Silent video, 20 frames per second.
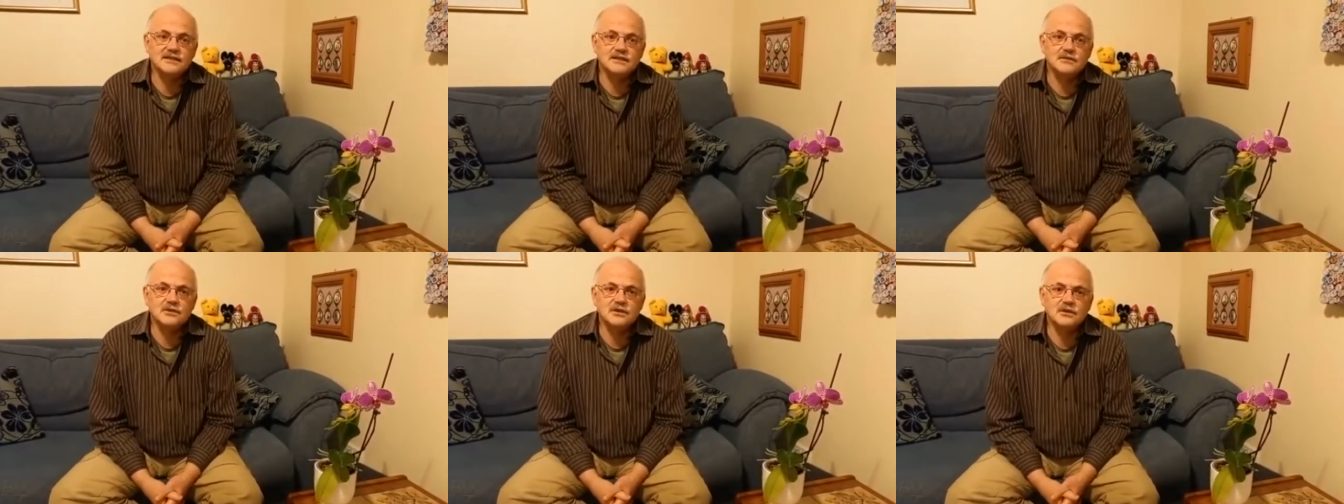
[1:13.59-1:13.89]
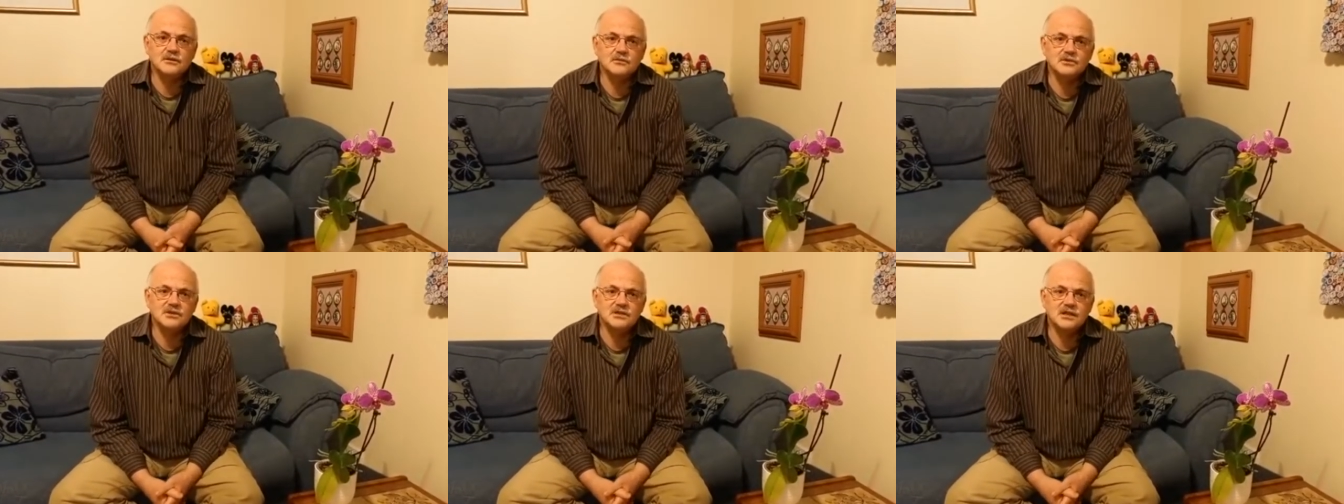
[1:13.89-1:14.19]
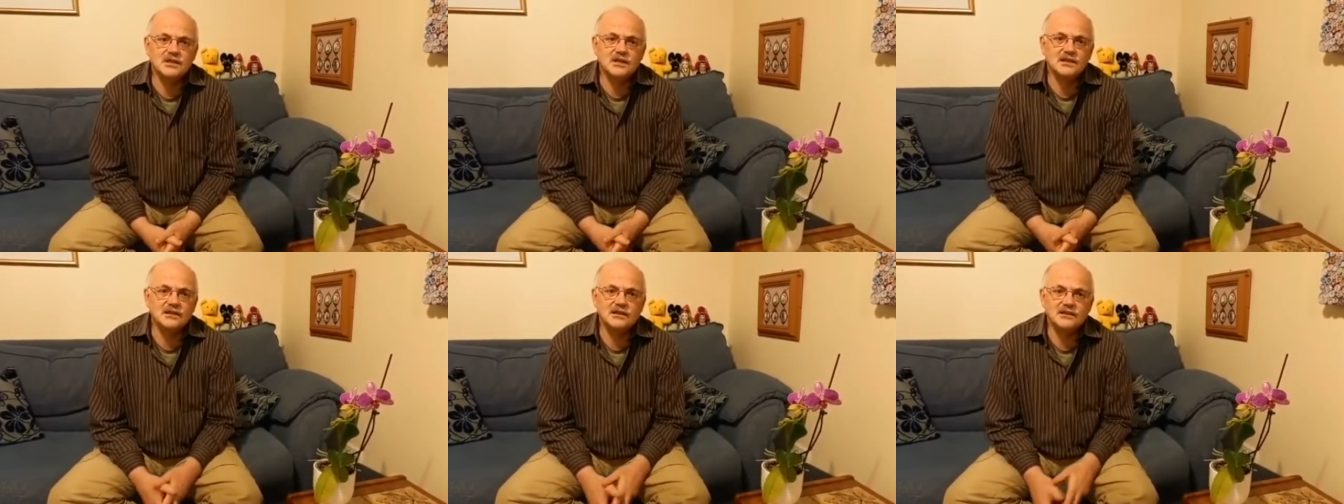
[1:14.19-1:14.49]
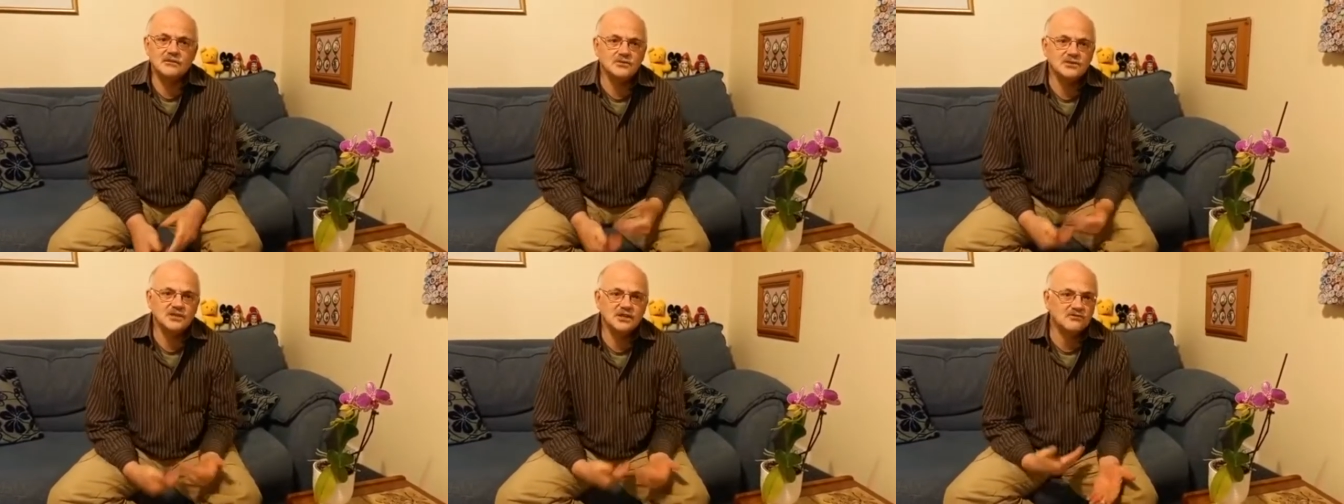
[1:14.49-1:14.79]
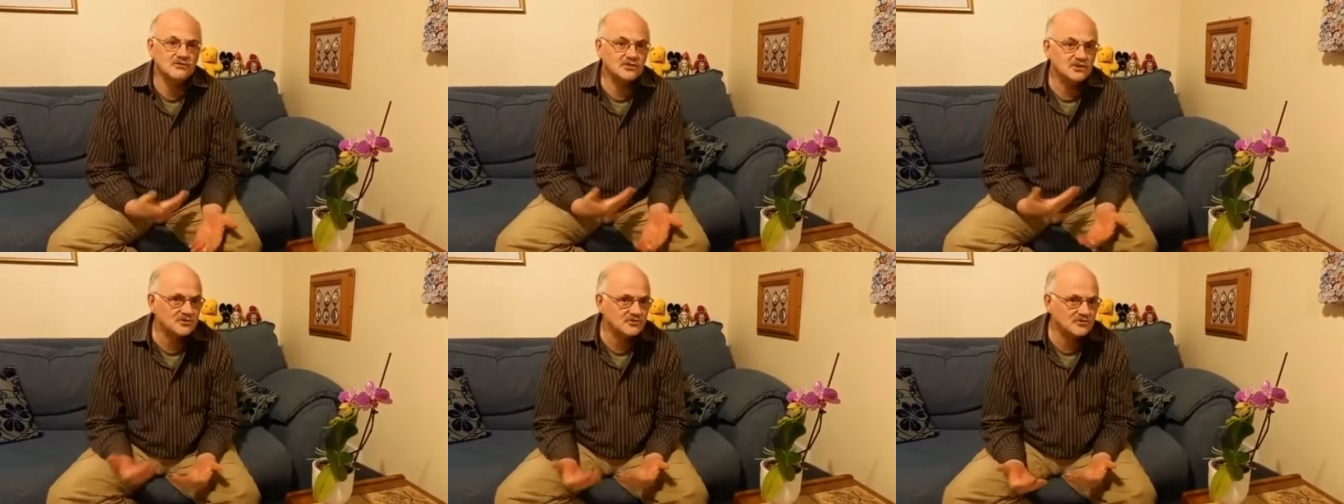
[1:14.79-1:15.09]
It, it, was, a, it was a
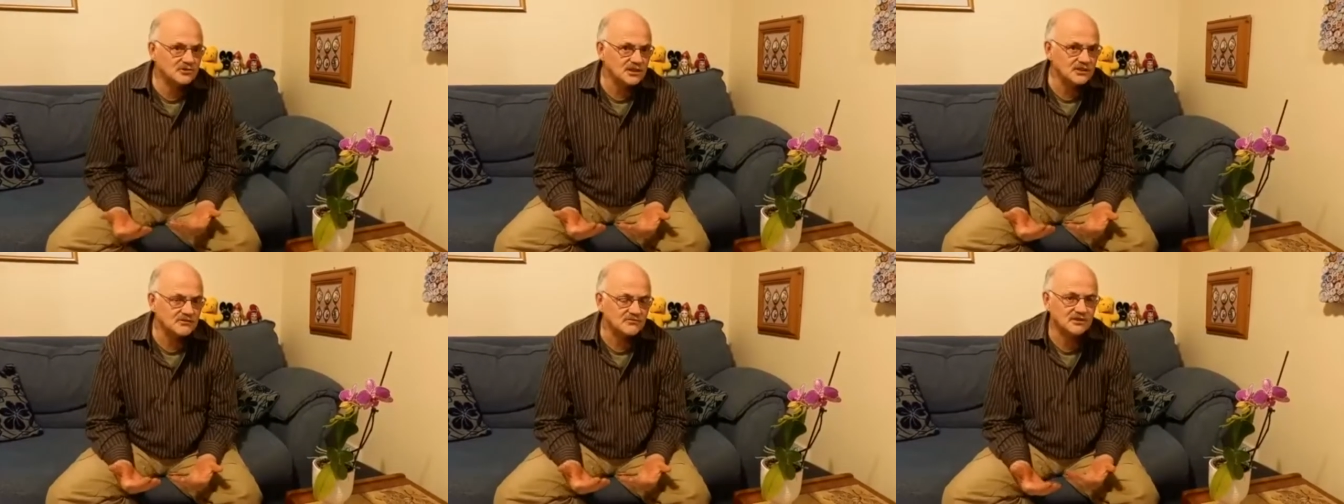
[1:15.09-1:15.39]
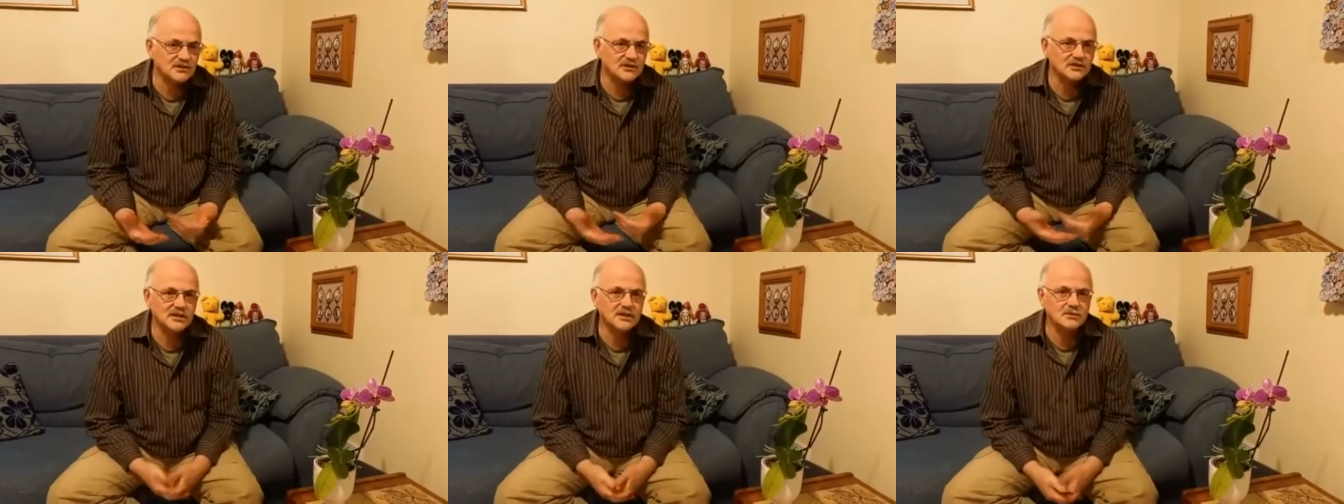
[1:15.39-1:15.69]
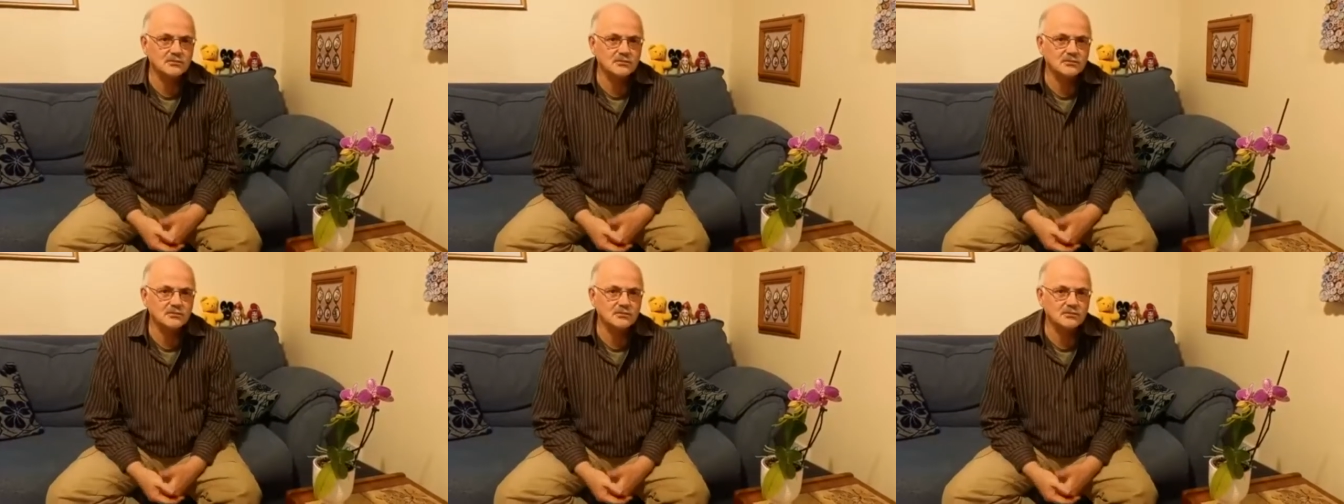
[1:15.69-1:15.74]
retreat, really.